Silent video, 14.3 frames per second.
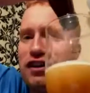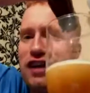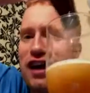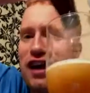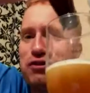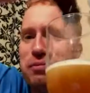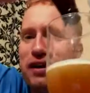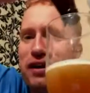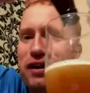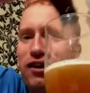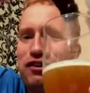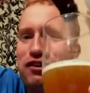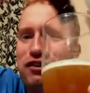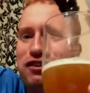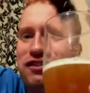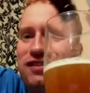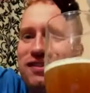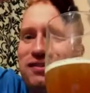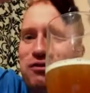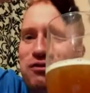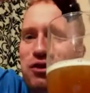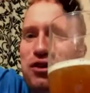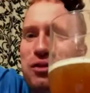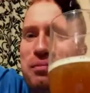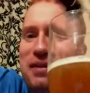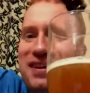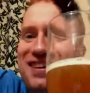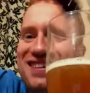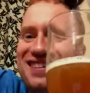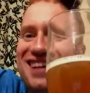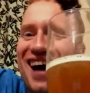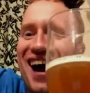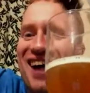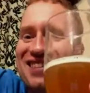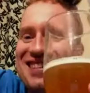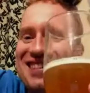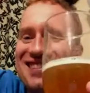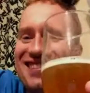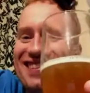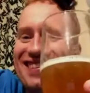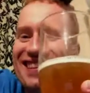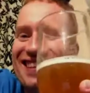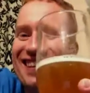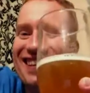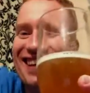and Andrew Pickard do. Ruin the beer. Nah, I want to do it.